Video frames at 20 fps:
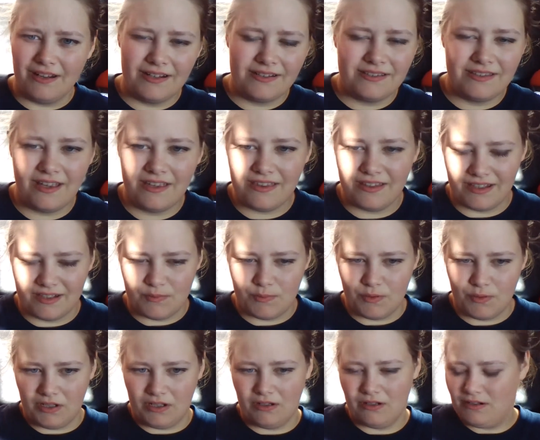I think it's
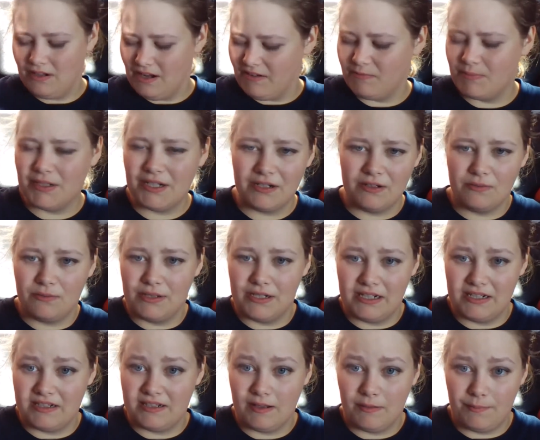pretty good. I've been in a
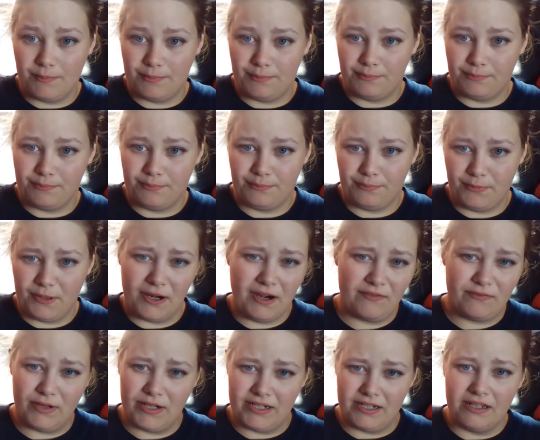reading slump where
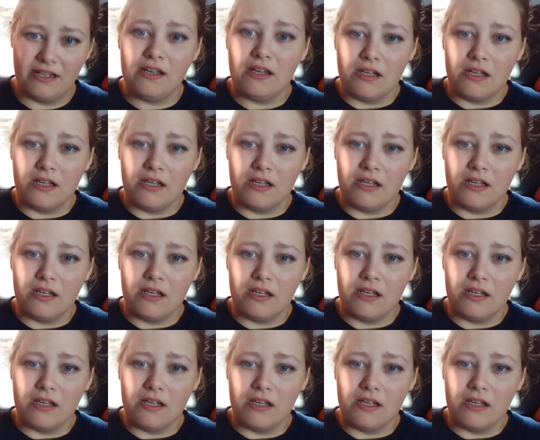I've read,